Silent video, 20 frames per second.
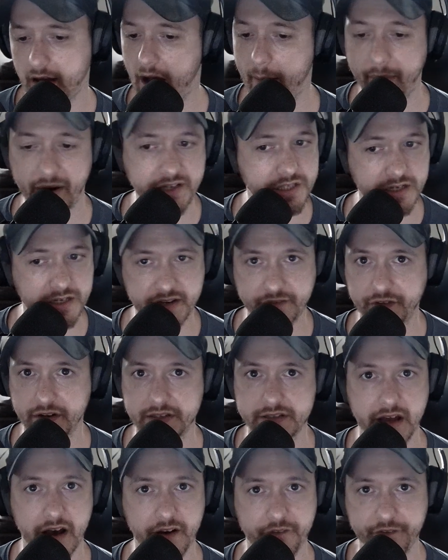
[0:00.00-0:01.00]
a bunch of
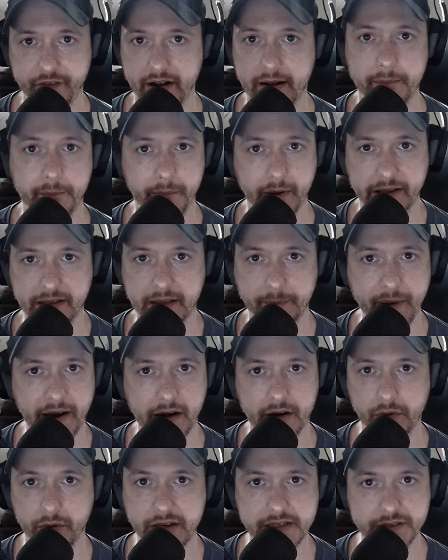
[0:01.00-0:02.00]
different stuff and I'm like the
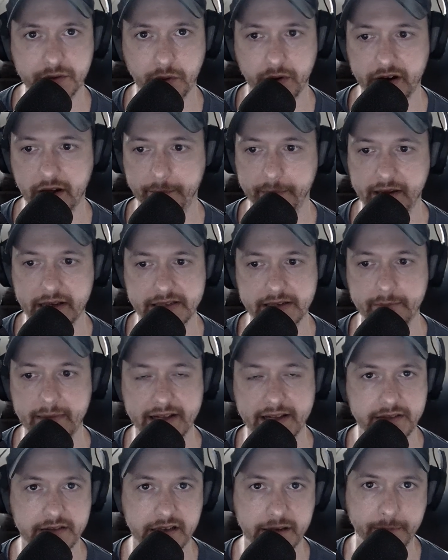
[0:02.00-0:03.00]
paranoia is going up because I'm
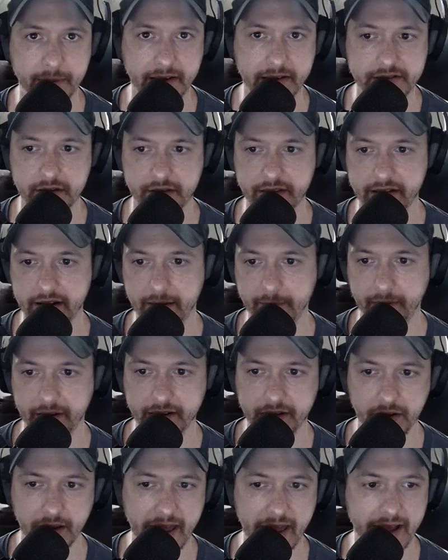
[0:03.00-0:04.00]
not sleeping so then I'm
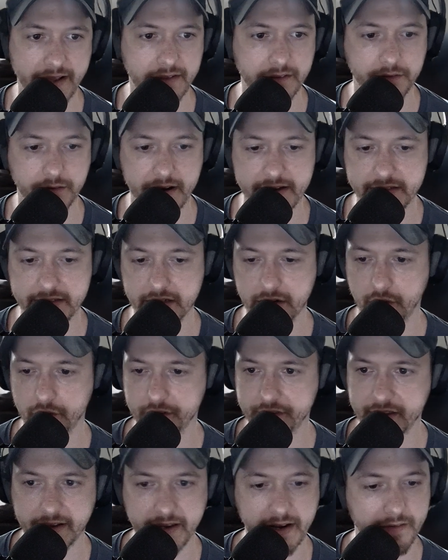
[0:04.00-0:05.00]
like acting crazy,
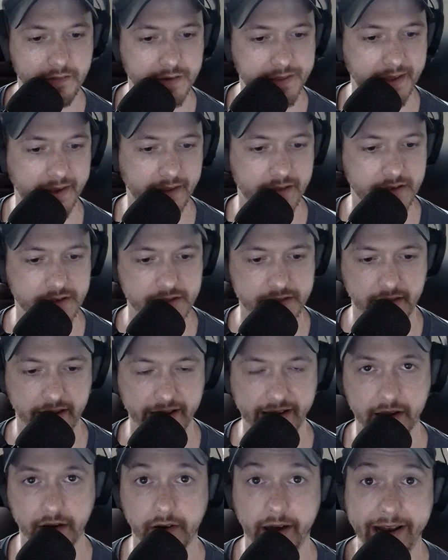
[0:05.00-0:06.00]
overthinking everything and then just
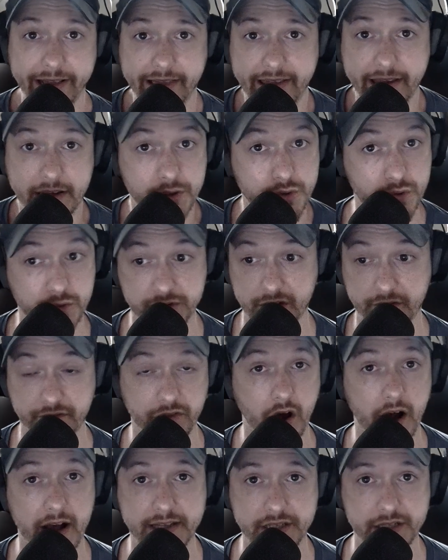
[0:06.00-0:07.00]
like letting the intrusive
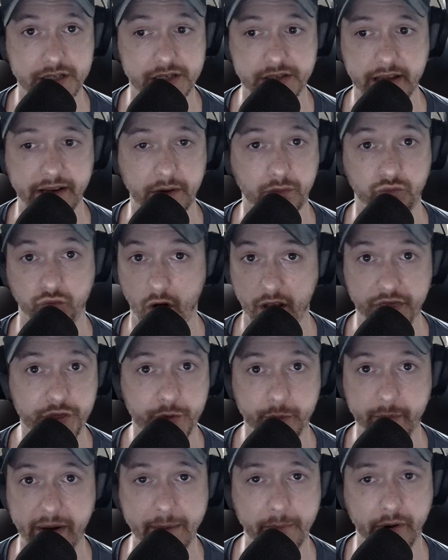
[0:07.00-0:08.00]
thoughts just like run
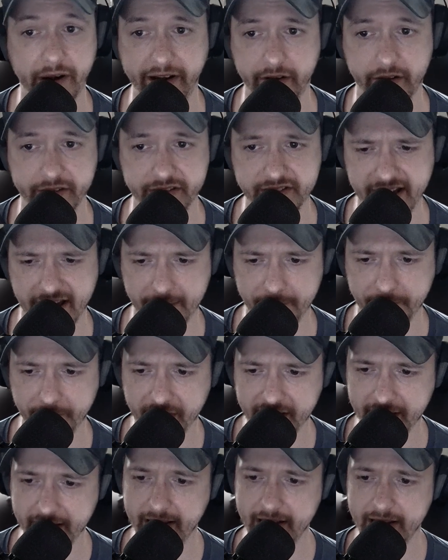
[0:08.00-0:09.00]
through my brain all the time.
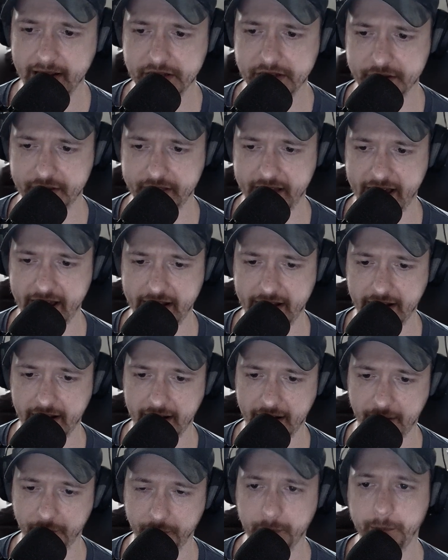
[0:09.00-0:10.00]
So then
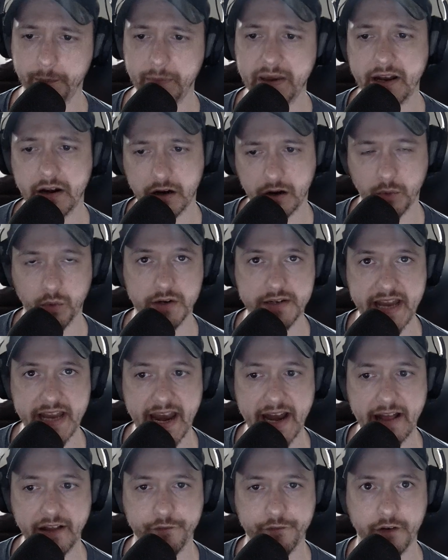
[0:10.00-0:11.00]
uh, me and her were
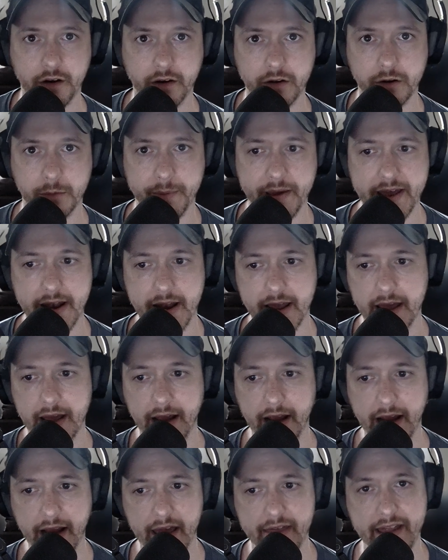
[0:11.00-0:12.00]
dating for a little bit
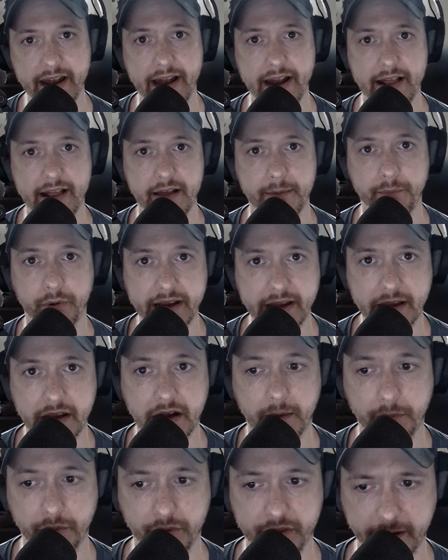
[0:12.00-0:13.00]
and then I ended up
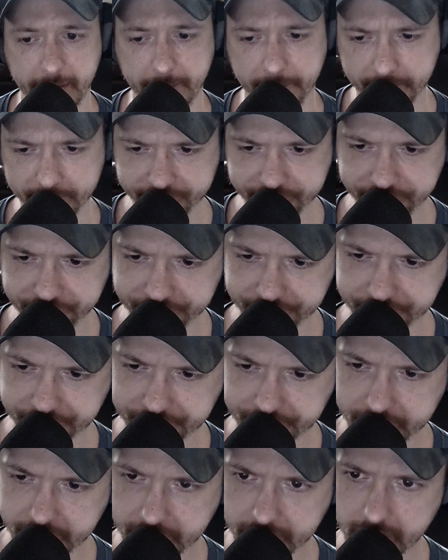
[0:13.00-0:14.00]
breaking up with her.
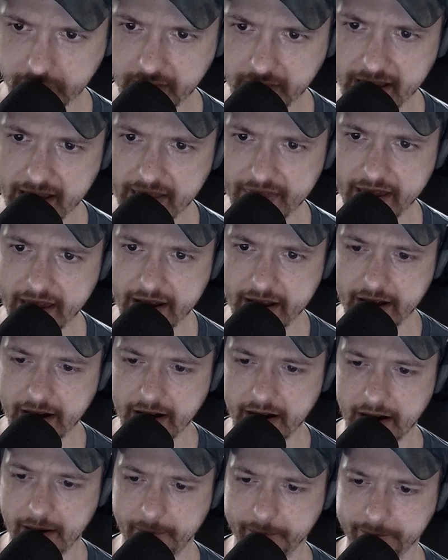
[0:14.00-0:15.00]
And then
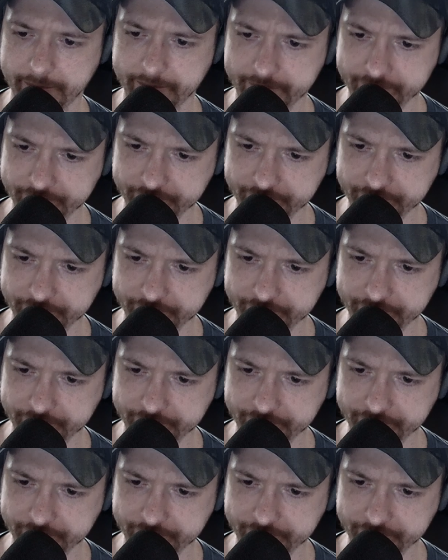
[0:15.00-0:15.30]
um